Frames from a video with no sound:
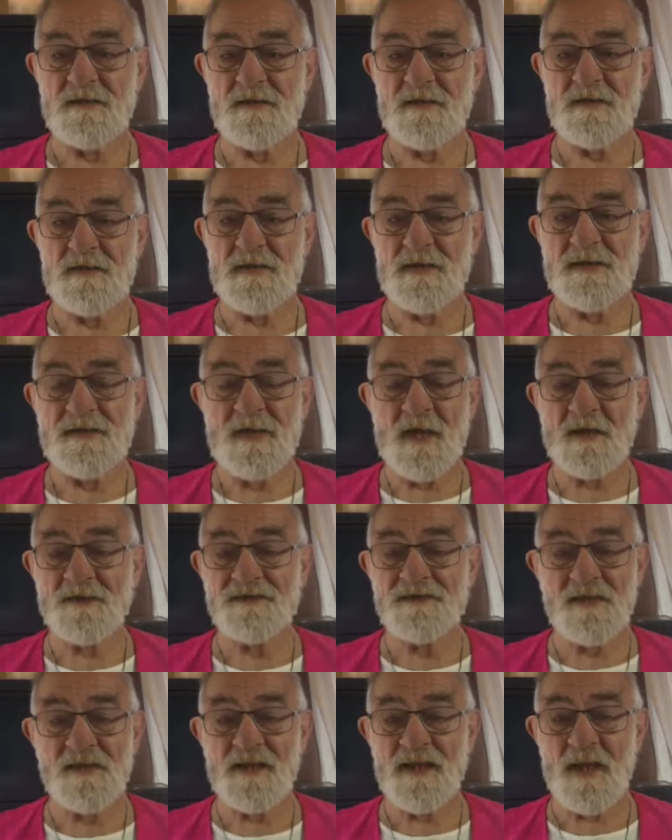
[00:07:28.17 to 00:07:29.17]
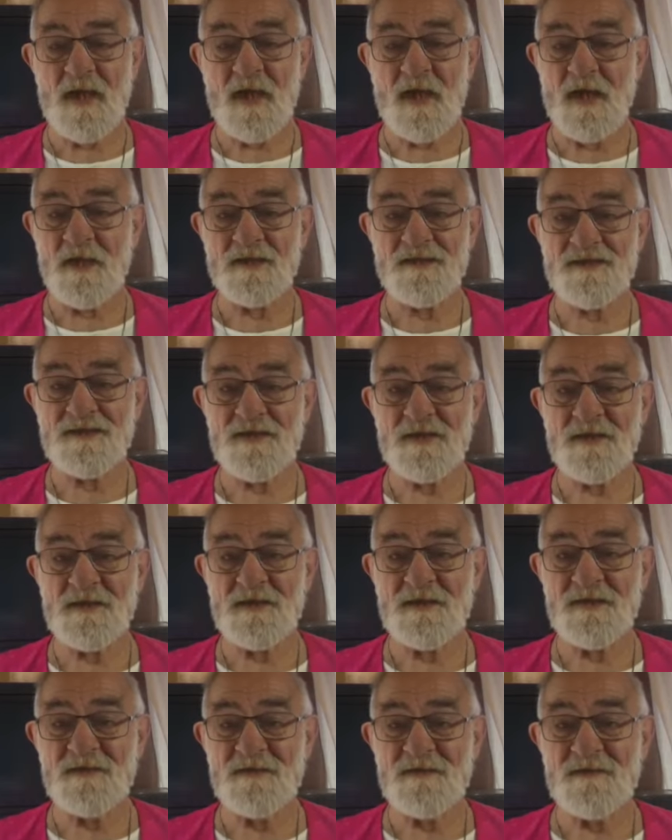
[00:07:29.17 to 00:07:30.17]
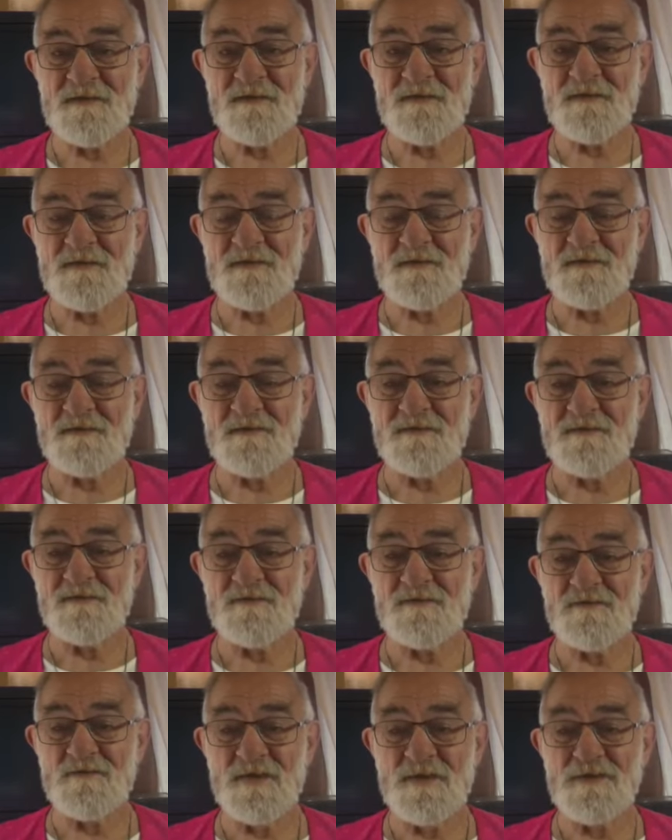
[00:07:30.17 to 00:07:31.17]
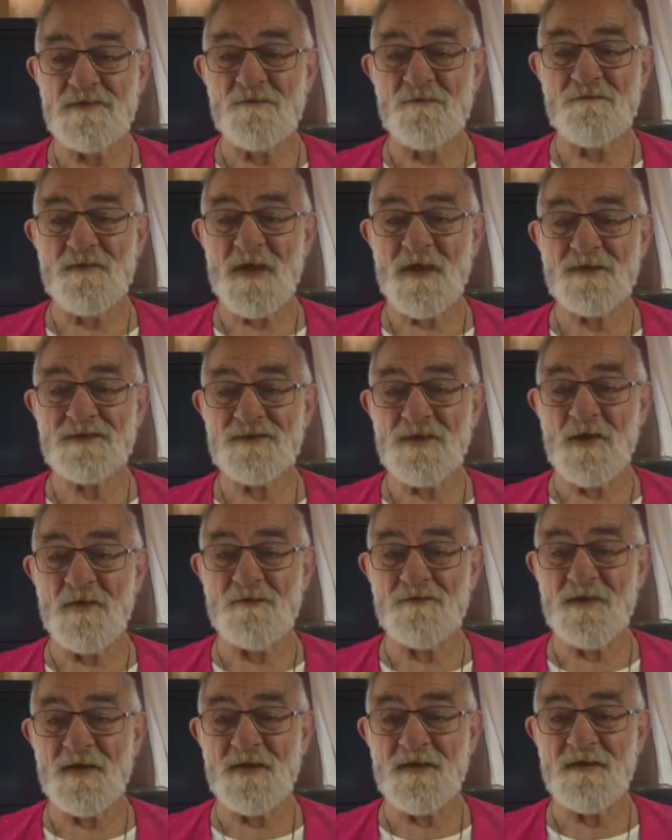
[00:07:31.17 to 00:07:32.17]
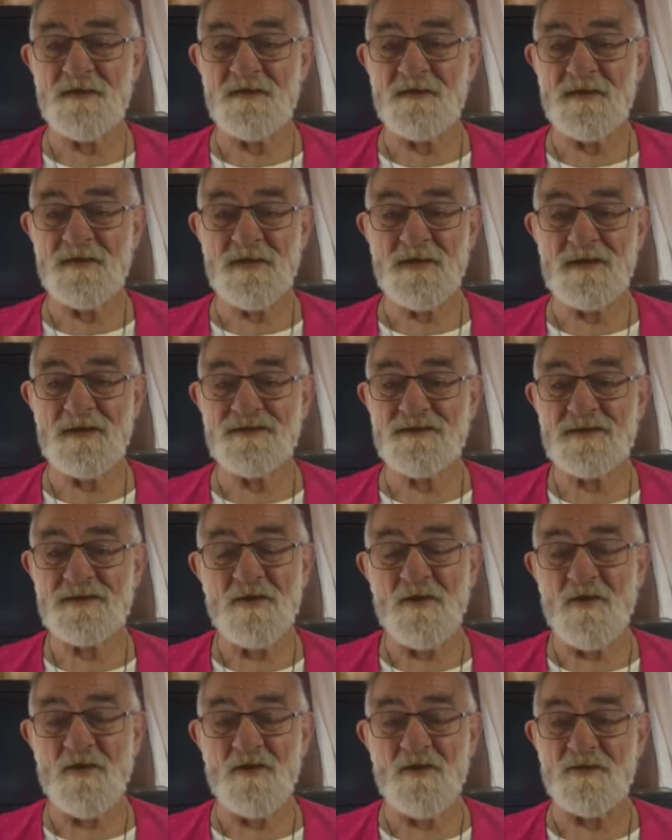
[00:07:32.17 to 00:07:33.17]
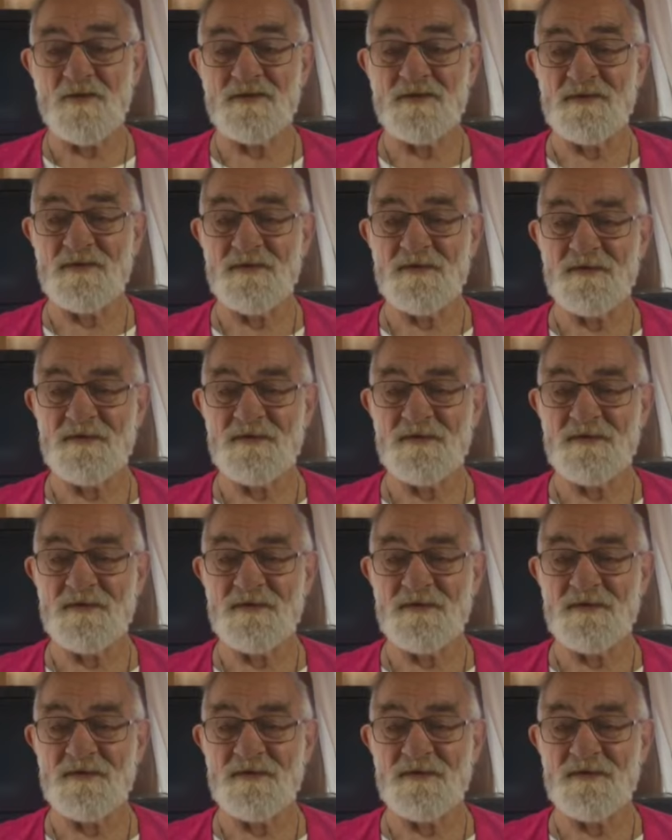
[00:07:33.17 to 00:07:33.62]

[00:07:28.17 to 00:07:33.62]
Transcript: It doesn't last. When you pass over, it's gone.